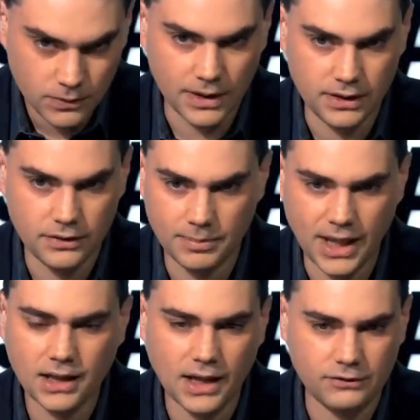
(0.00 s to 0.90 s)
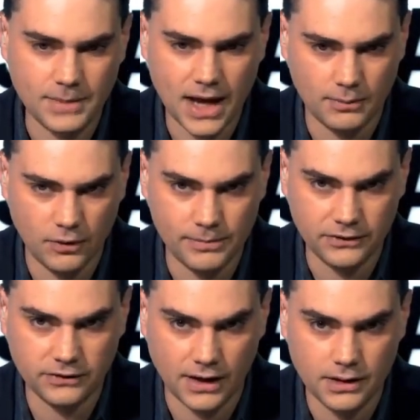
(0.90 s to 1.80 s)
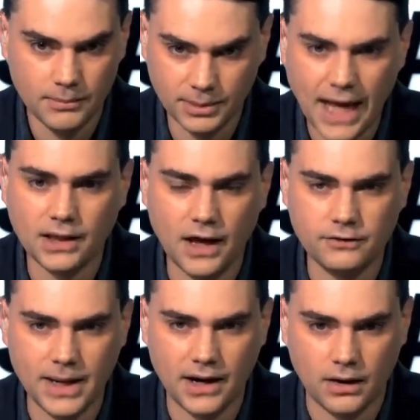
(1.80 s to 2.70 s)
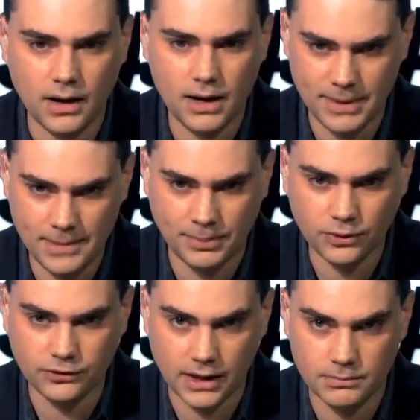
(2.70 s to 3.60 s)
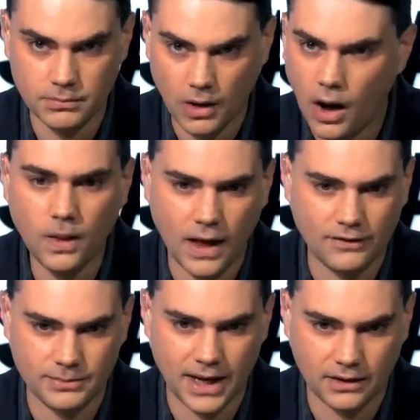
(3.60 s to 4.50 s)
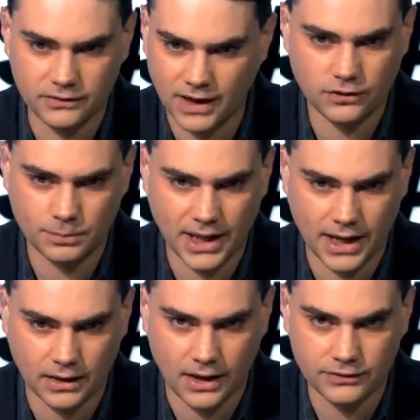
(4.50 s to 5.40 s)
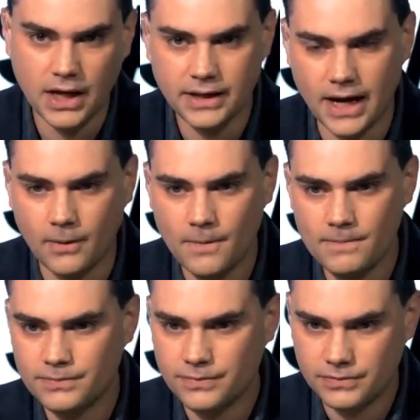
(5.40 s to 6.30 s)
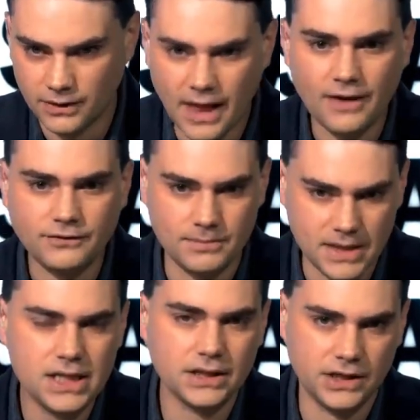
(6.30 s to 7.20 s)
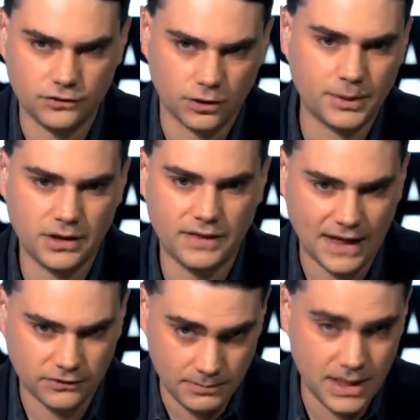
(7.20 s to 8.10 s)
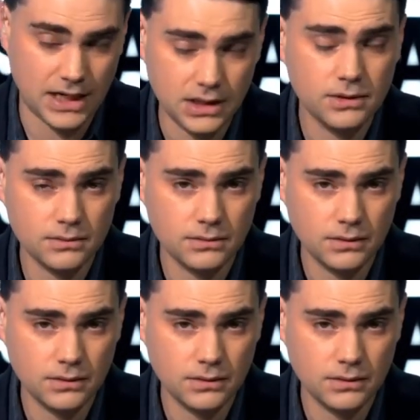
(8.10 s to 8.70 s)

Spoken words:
when the Black Lives Matter movement said Black Lives Matter, and people said all lives matter. It's not just black lives. Now, the left immediately interpreted that to mean